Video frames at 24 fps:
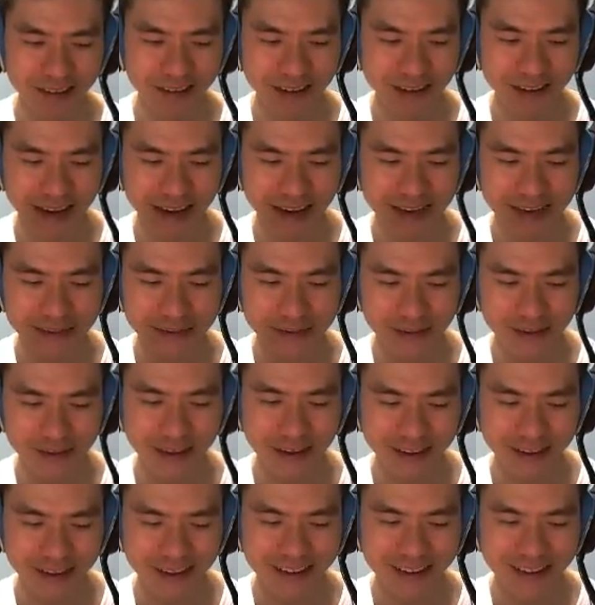and I still
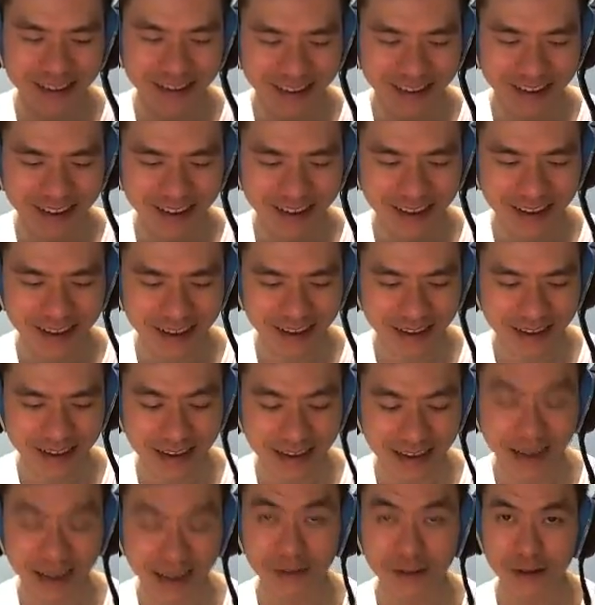get
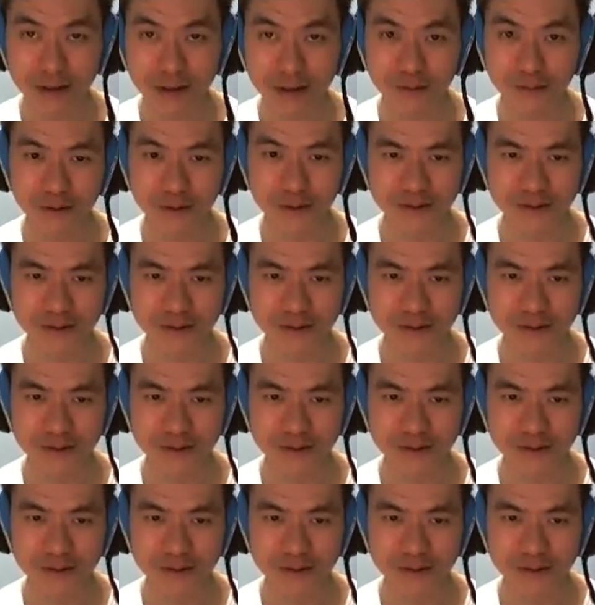11 combos.